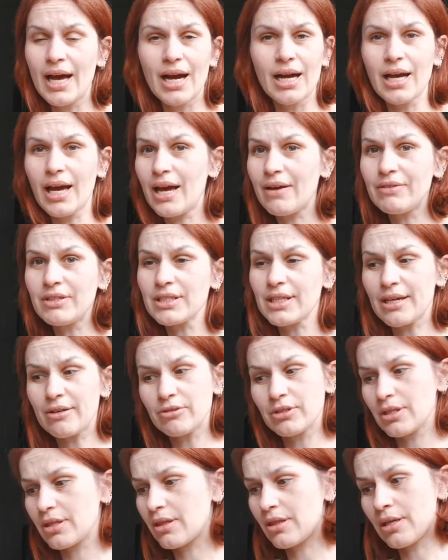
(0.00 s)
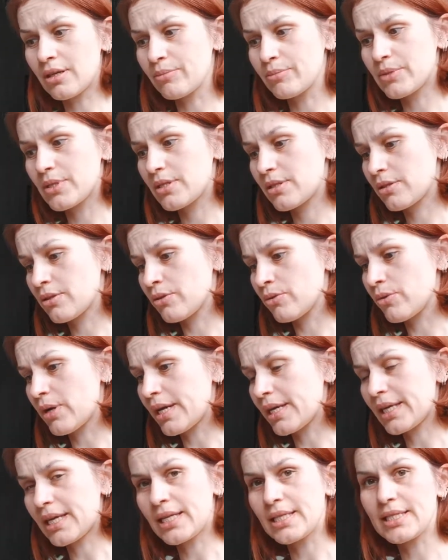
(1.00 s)
I haven't counted them, so
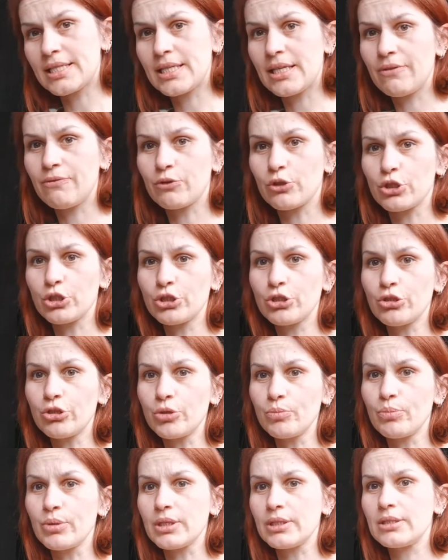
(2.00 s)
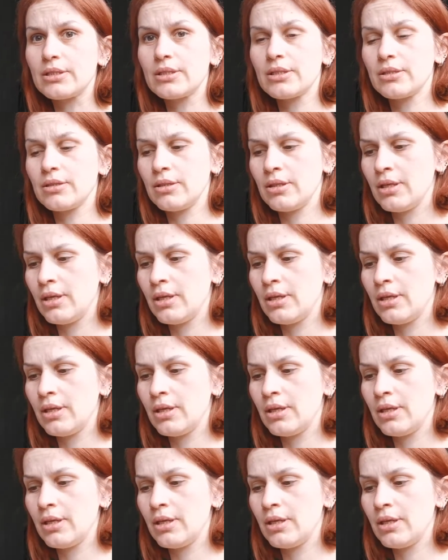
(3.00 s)
I can't say for sure, but